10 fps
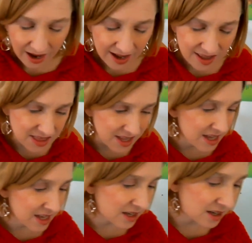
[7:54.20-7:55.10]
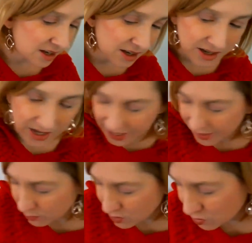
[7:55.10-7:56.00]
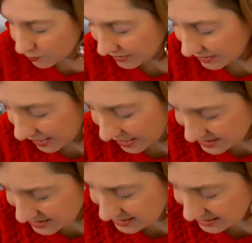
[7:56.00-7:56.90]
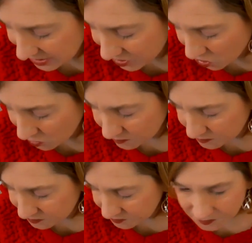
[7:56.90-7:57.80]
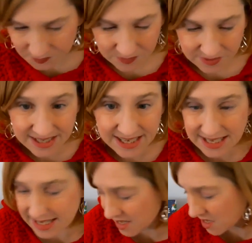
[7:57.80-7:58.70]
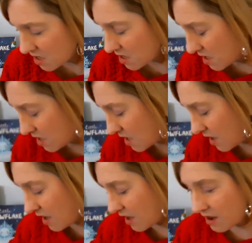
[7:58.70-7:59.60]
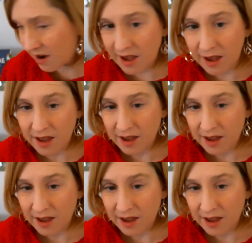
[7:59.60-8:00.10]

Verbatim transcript: I think I will do my last letter, the E, in